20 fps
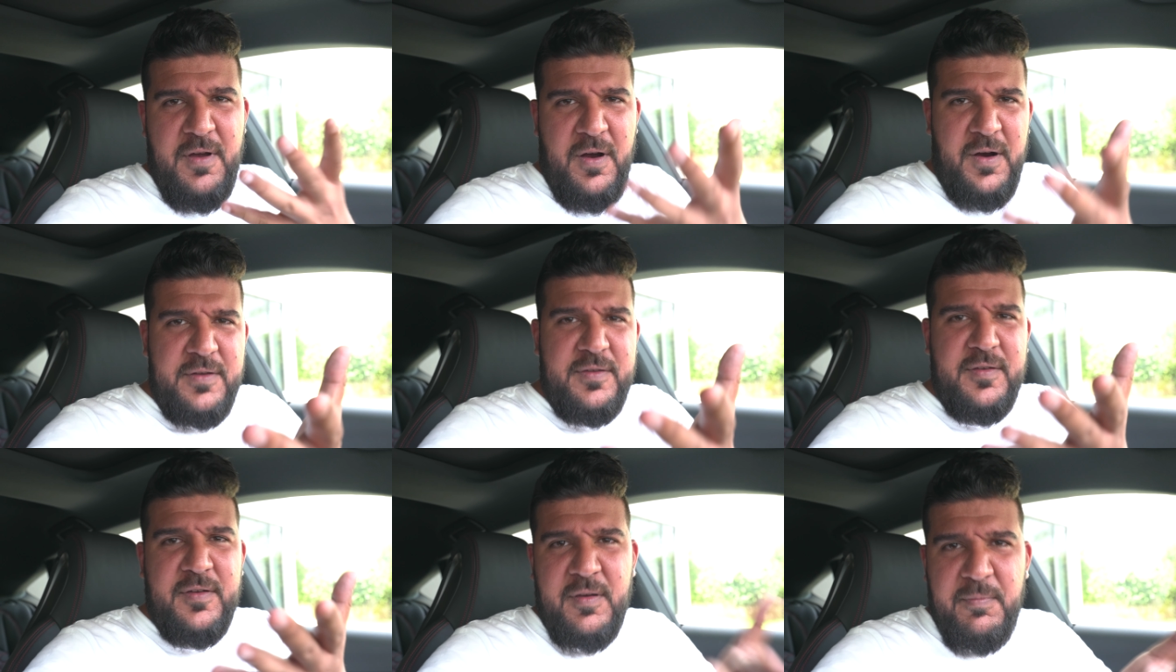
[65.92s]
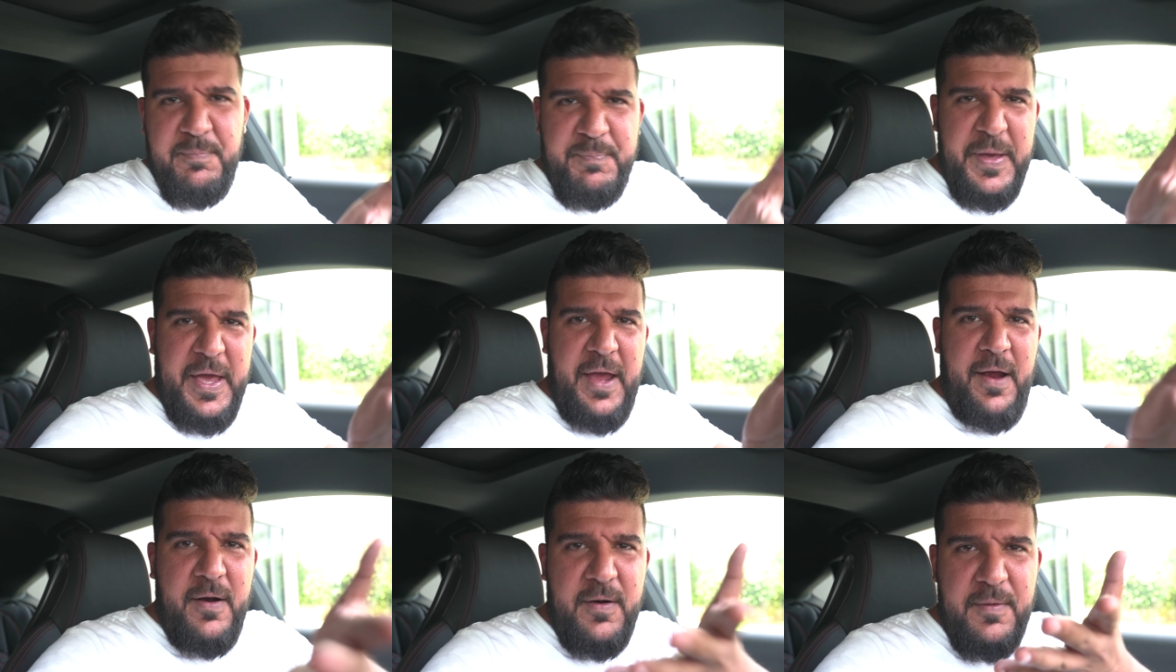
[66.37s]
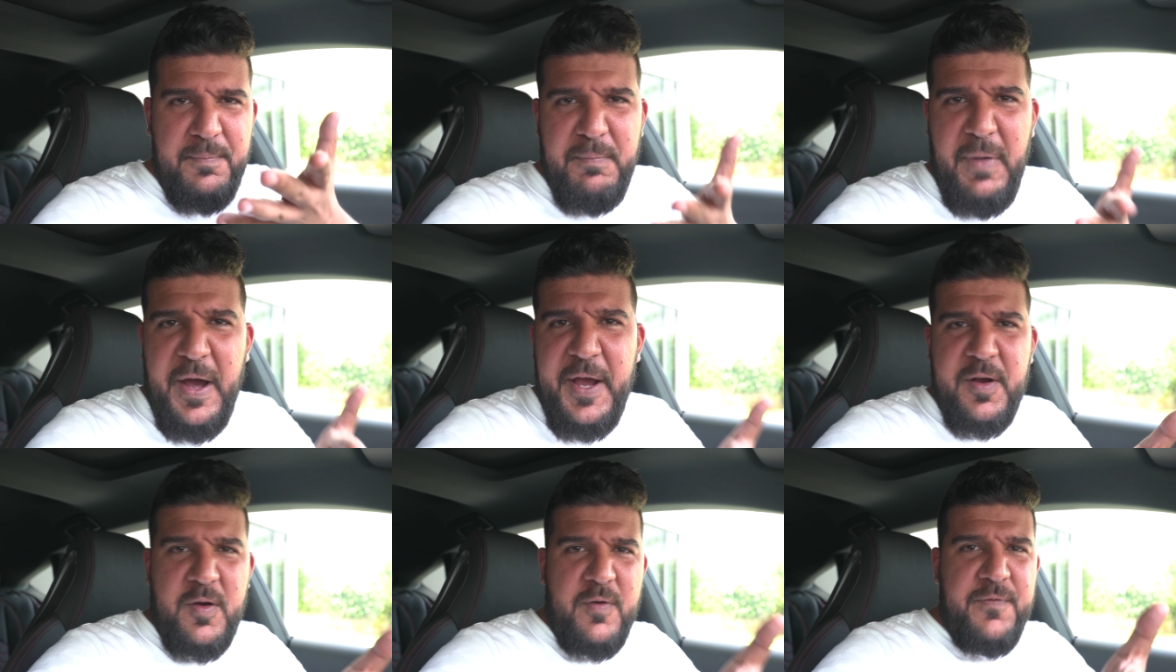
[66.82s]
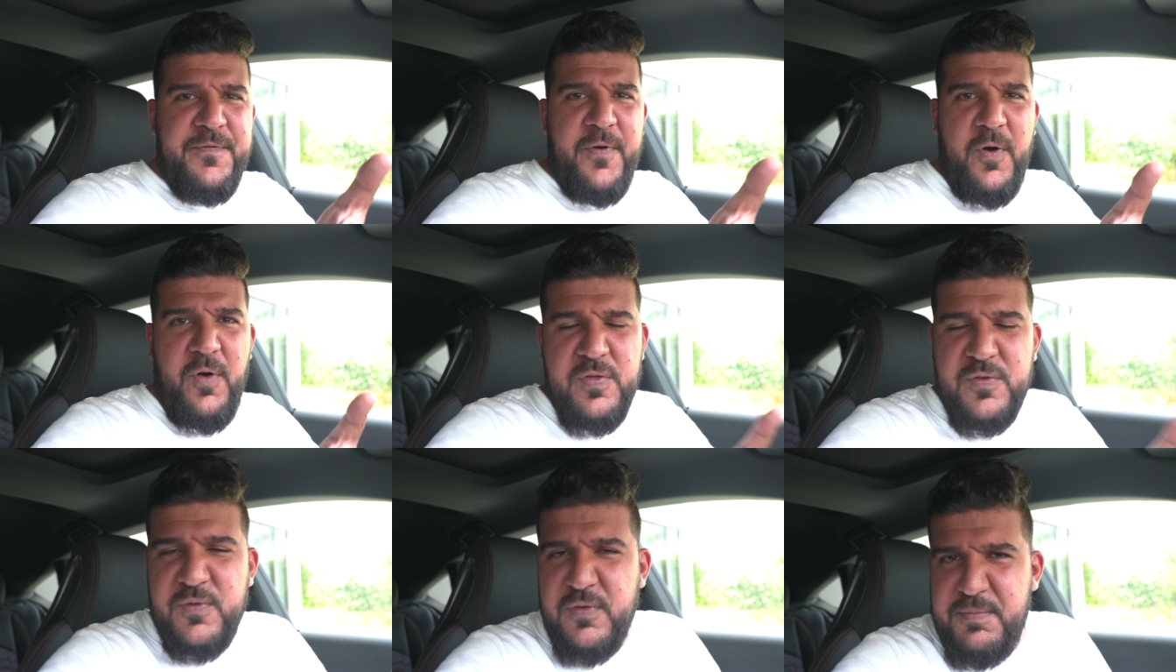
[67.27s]
hard to compare
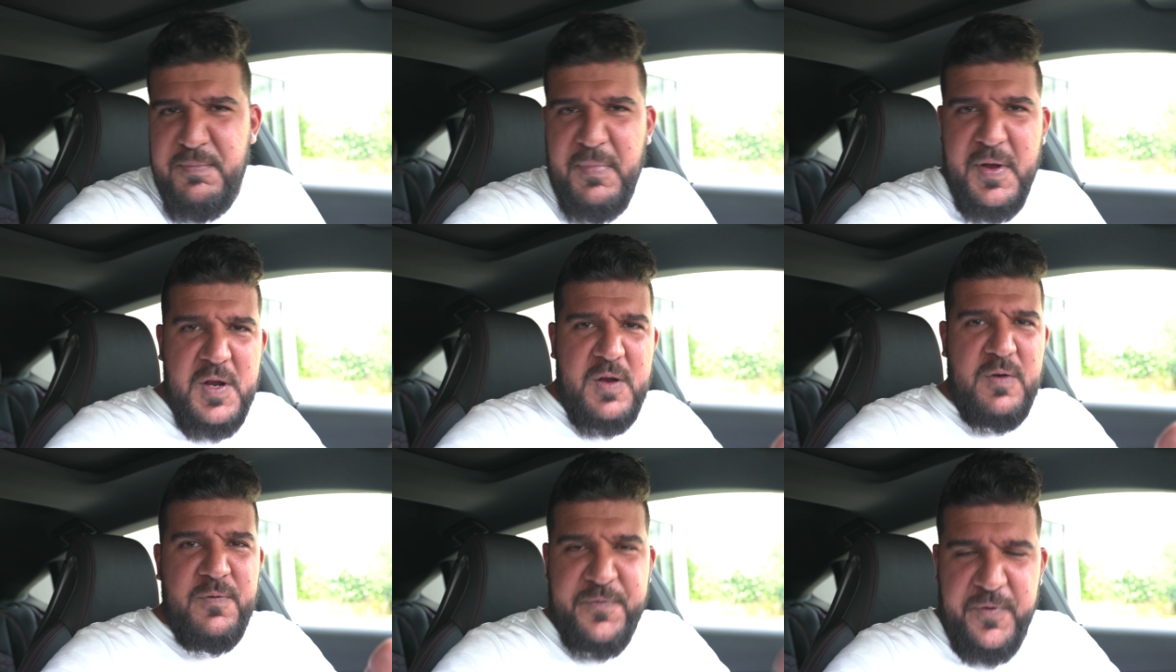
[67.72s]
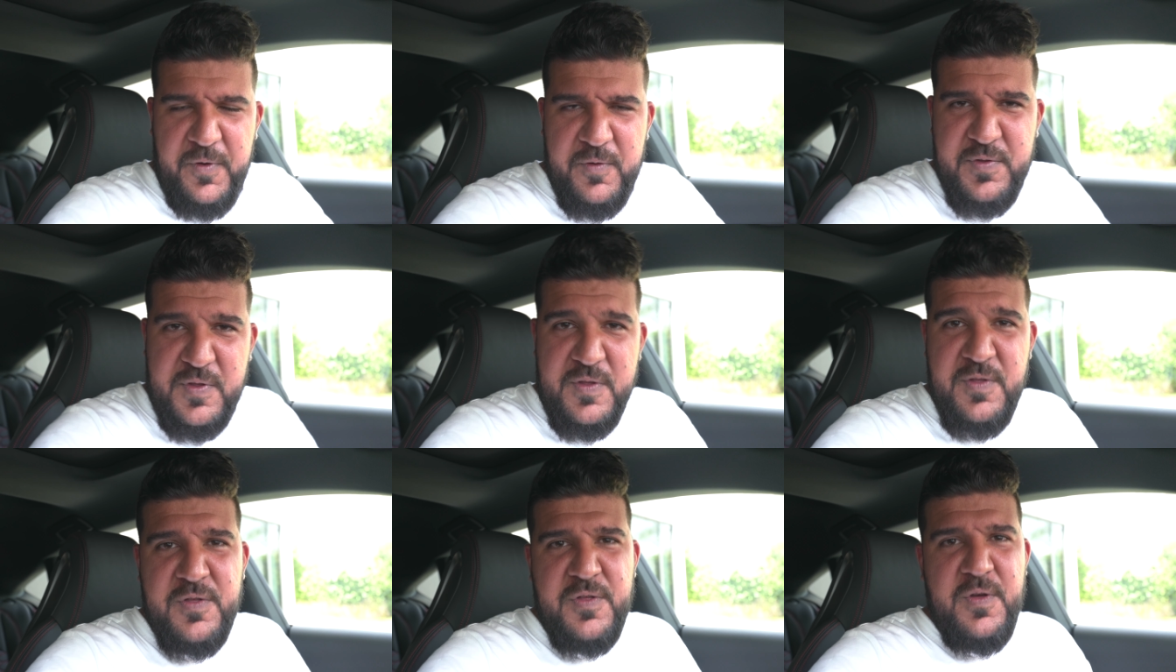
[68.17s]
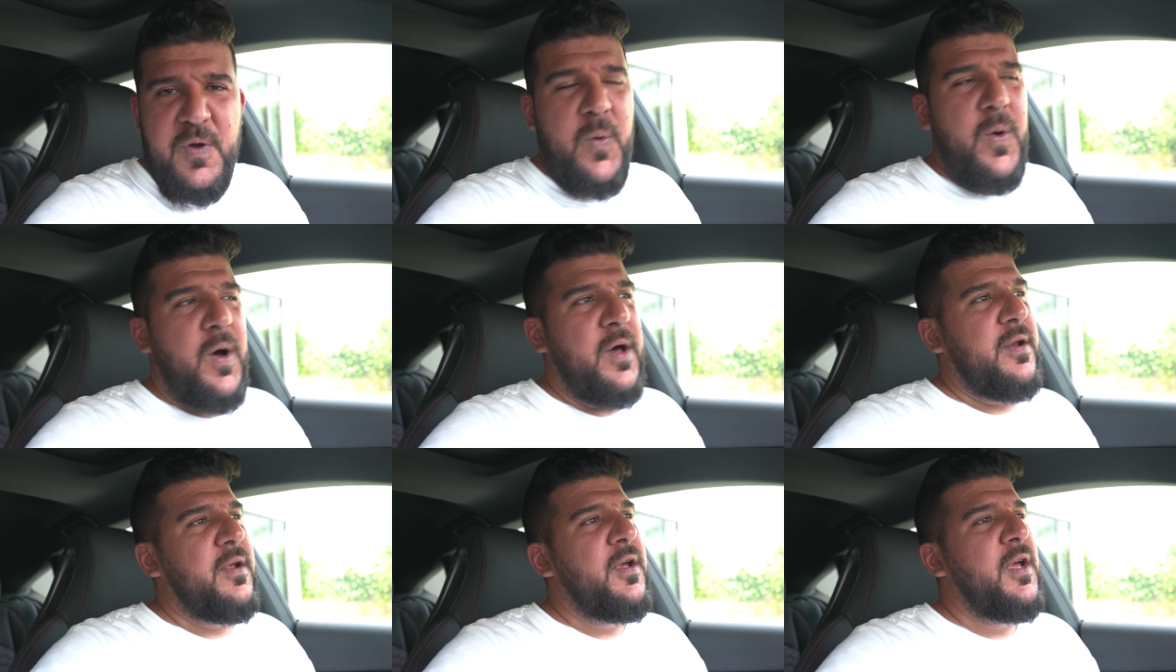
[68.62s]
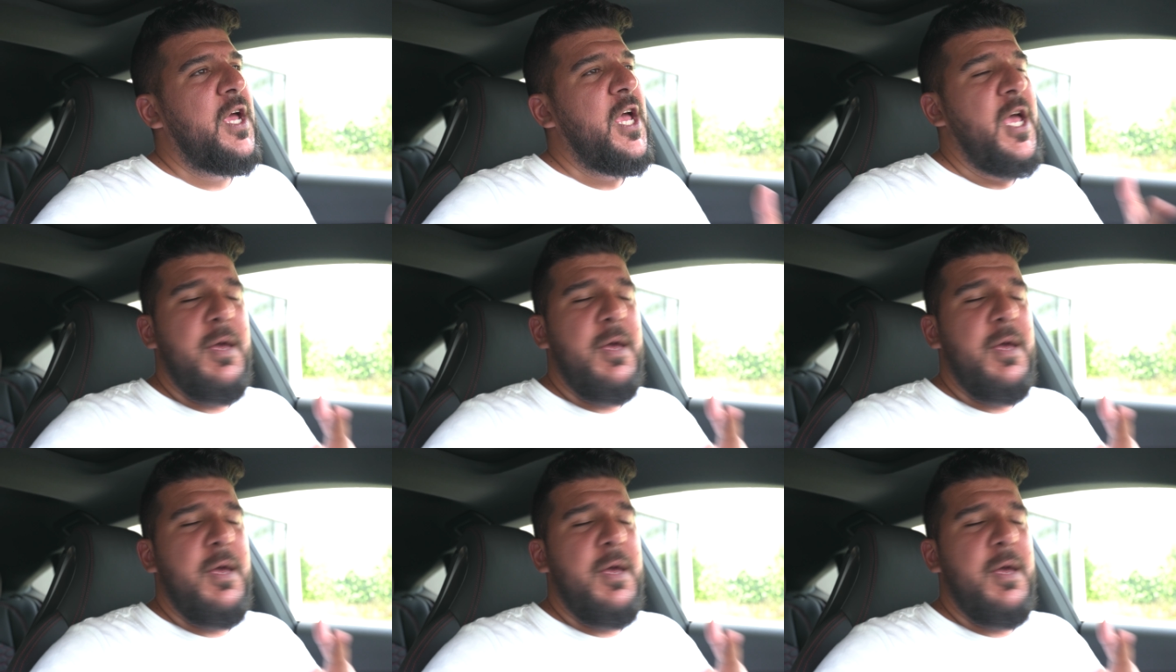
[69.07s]
microphones with microphones and so on.